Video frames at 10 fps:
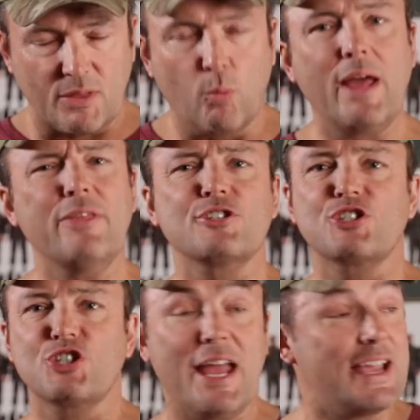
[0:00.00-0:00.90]
The weather's
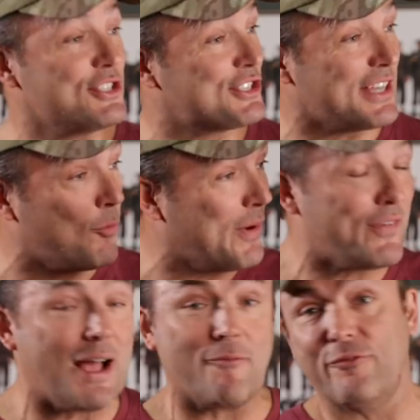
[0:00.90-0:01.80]
changed. We've
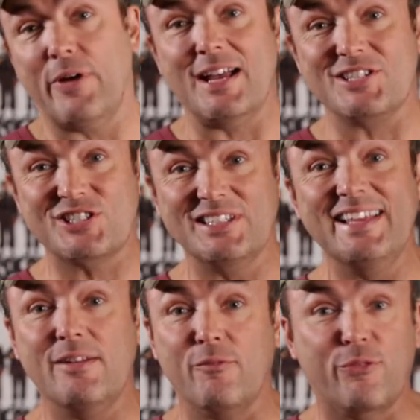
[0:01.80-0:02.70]
got
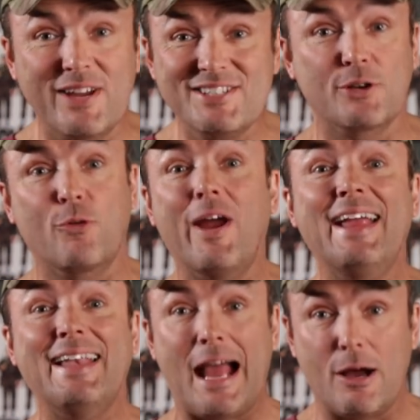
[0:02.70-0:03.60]
sleet and freezing
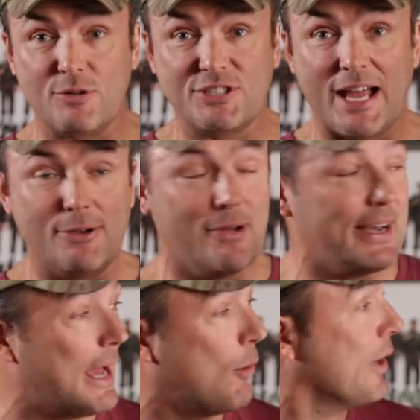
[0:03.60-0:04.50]
rain outside right
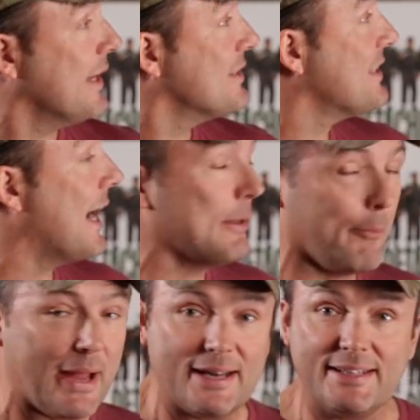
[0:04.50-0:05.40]
now. We're inside the
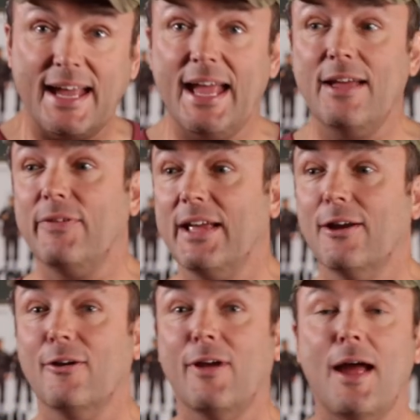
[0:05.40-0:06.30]
man cave
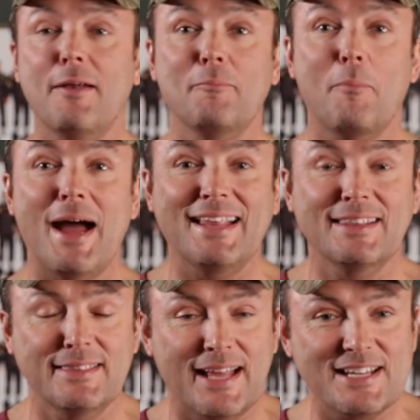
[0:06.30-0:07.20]
here on my
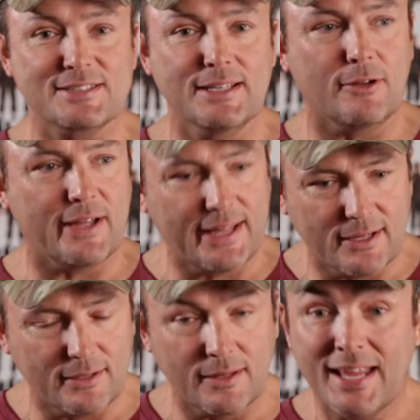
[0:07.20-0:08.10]
nice little
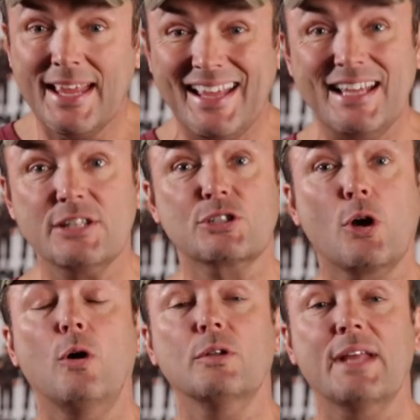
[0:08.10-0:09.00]
hill. It's
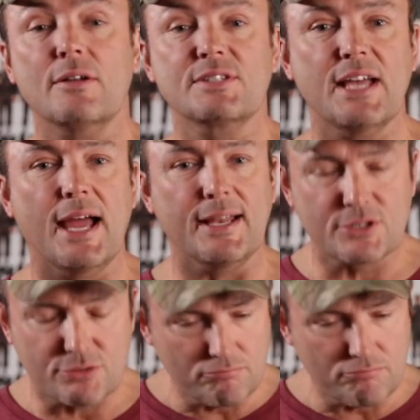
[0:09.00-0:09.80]
cold outside.